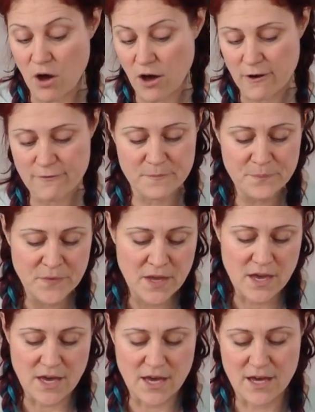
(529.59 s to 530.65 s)
off,
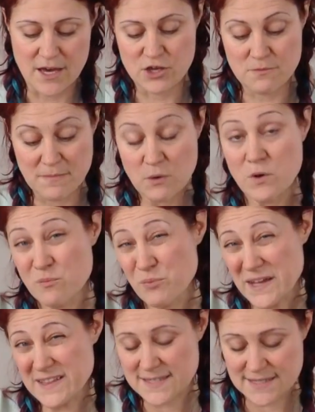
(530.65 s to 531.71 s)
you may want to
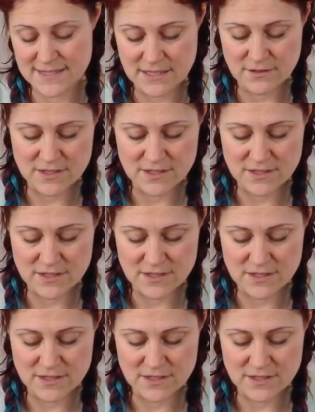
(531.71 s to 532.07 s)
break the seal.